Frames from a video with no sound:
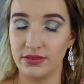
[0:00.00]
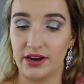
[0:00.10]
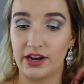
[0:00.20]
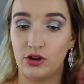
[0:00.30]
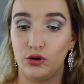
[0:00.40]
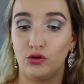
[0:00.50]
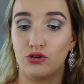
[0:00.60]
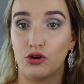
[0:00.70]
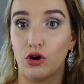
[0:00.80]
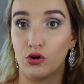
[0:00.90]
that I
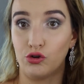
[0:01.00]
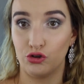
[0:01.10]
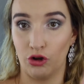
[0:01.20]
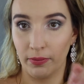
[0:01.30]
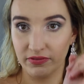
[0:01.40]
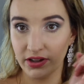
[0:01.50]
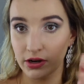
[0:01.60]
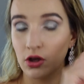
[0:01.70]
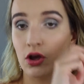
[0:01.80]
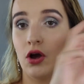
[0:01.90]
used on top of it